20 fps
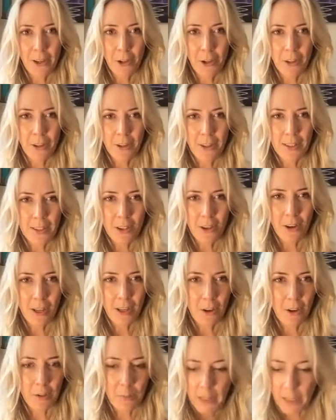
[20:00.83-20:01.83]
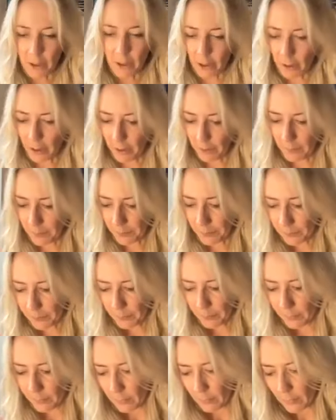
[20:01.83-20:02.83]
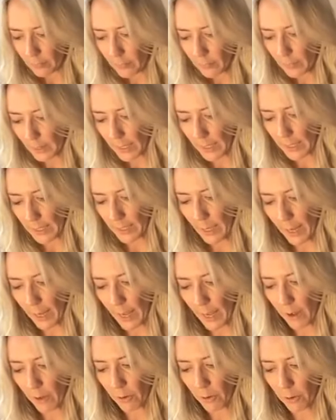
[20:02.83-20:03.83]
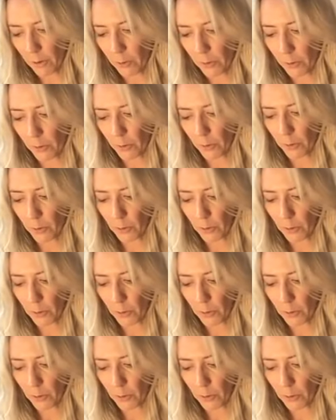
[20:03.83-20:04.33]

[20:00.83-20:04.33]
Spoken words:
I know that this is going on a bit longer, is how